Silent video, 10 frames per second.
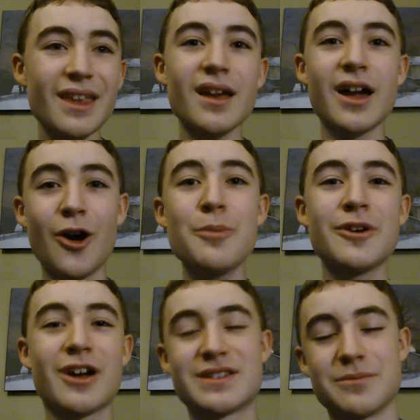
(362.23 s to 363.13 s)
I hope you
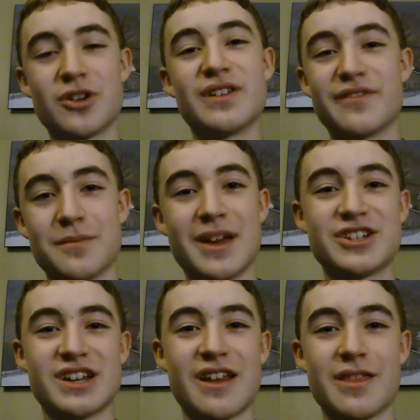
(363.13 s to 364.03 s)
got some good
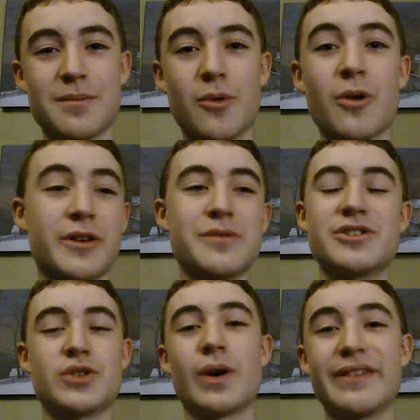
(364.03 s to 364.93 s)
information out of them or you
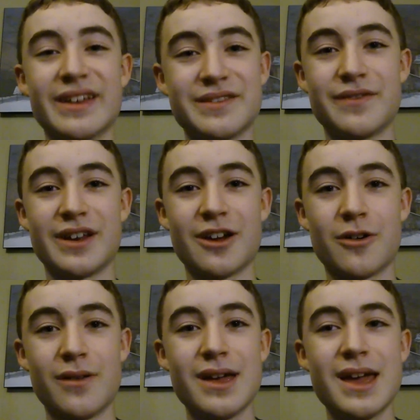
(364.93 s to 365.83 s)
enjoyed this
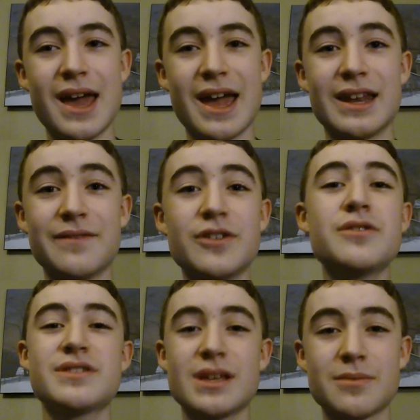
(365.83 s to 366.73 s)
video. And if you
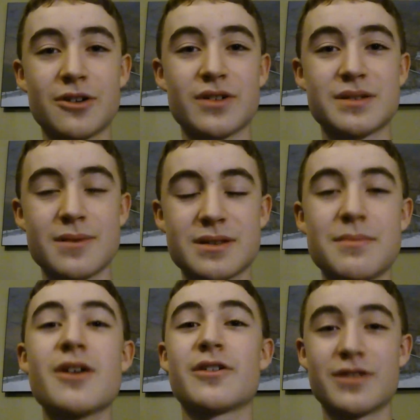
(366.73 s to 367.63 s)
do celebrate Christmas,
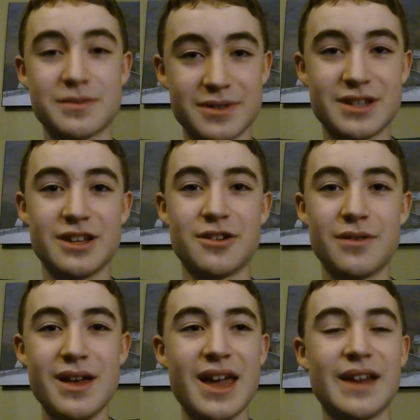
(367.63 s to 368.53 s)
Merry Christmas to you.
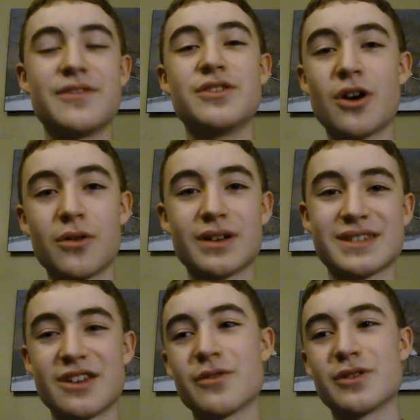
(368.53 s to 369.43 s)
And if you don't, because
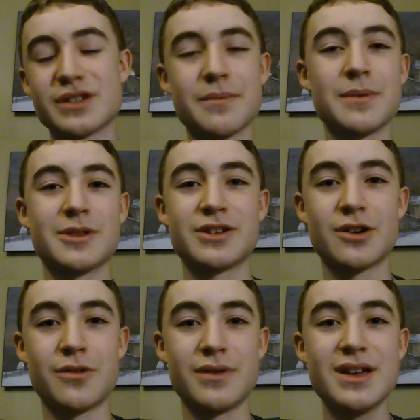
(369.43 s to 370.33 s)
I know there are some people that
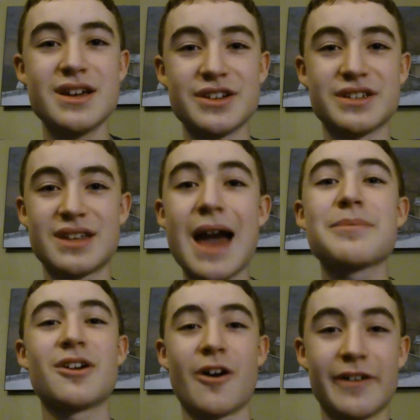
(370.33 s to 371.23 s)
don't, just
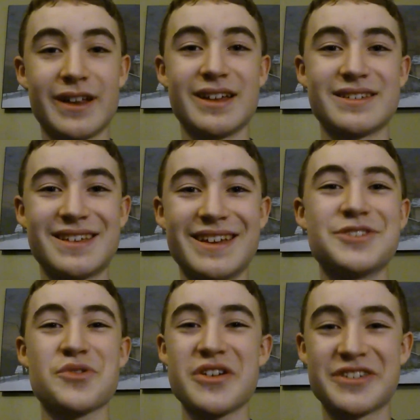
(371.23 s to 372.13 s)
happy holidays.
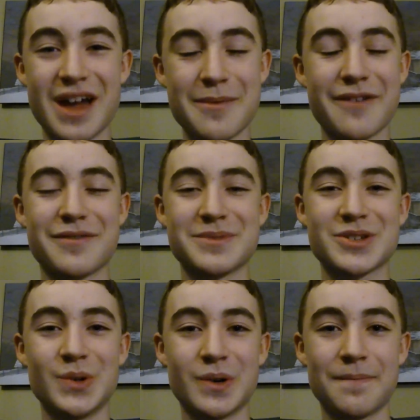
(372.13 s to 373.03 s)
Enjoy your time off from
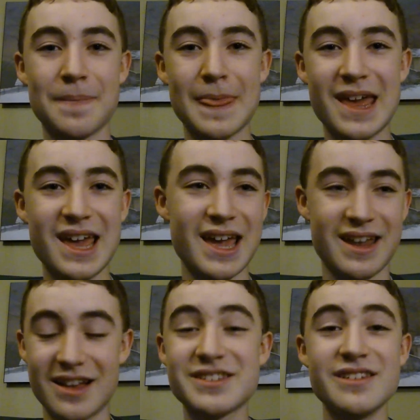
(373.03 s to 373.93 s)
school.
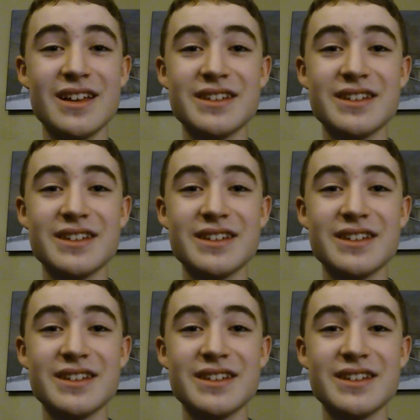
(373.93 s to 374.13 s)
And I'll see you